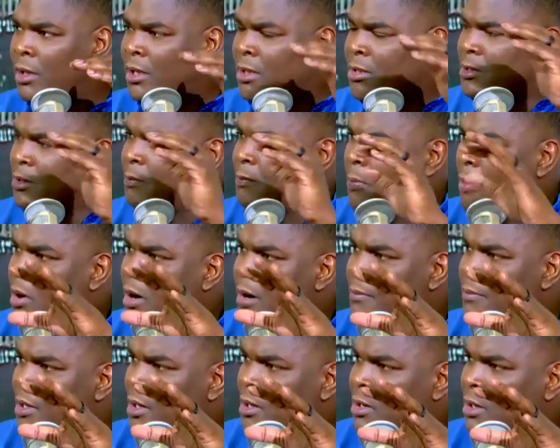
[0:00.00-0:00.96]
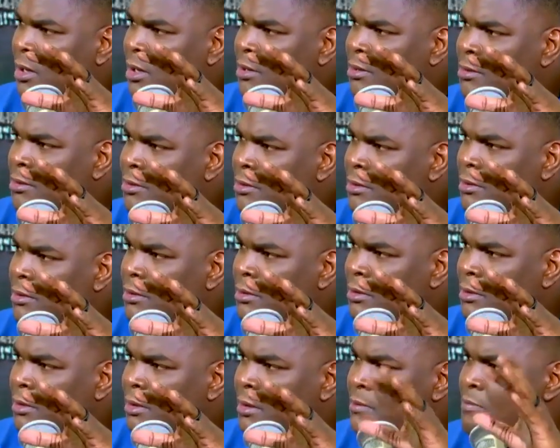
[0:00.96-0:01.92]
His apartment costs
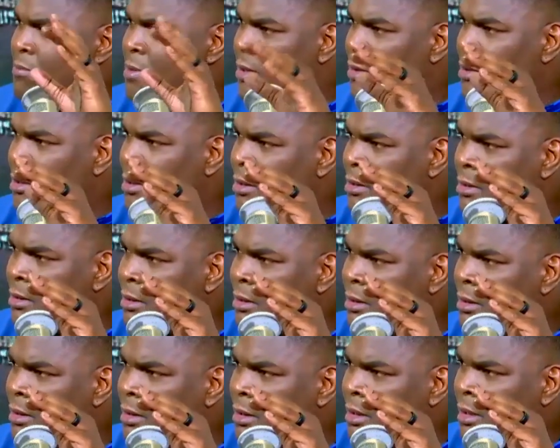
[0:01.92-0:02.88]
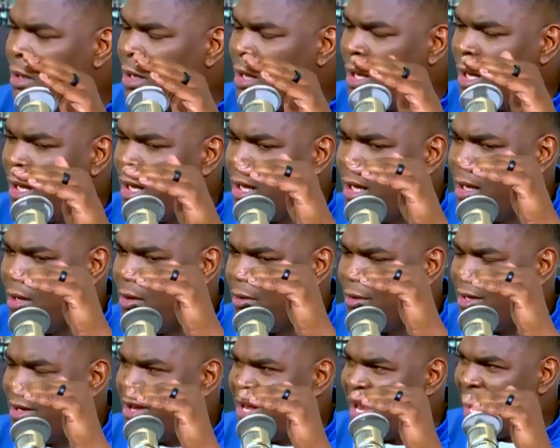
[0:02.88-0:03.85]
a million.
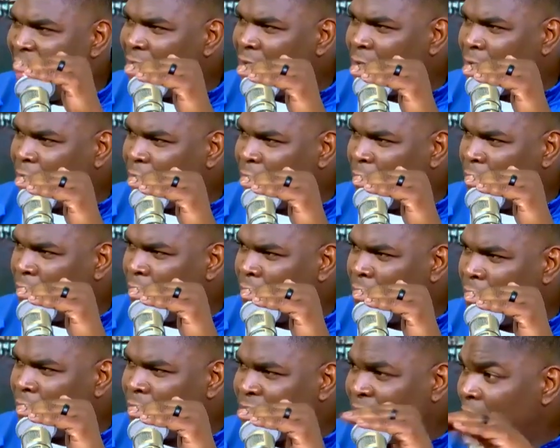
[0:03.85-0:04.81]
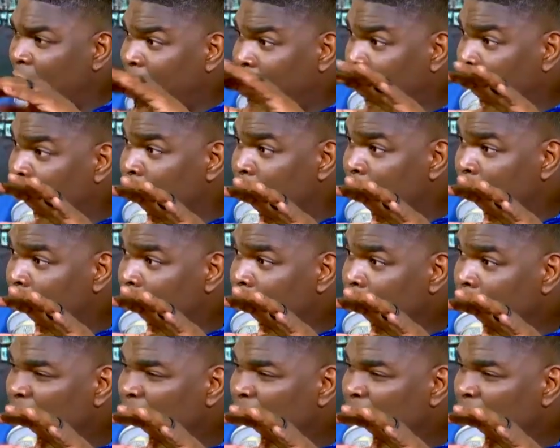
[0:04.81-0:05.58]
And on the ninth floor, same view.